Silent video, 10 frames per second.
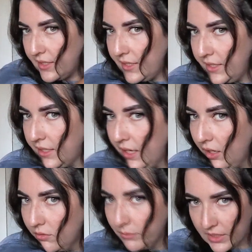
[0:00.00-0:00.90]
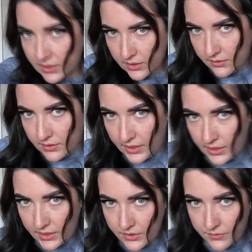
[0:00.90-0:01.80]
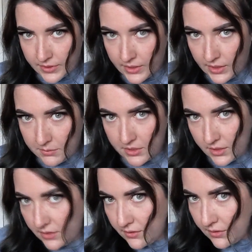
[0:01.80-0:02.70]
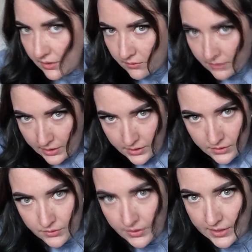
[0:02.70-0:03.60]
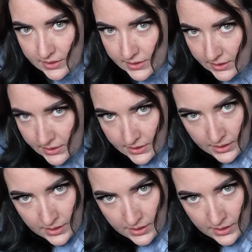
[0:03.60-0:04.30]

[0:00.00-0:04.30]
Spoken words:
And how messy you like it is really up to you. You can really go crazy,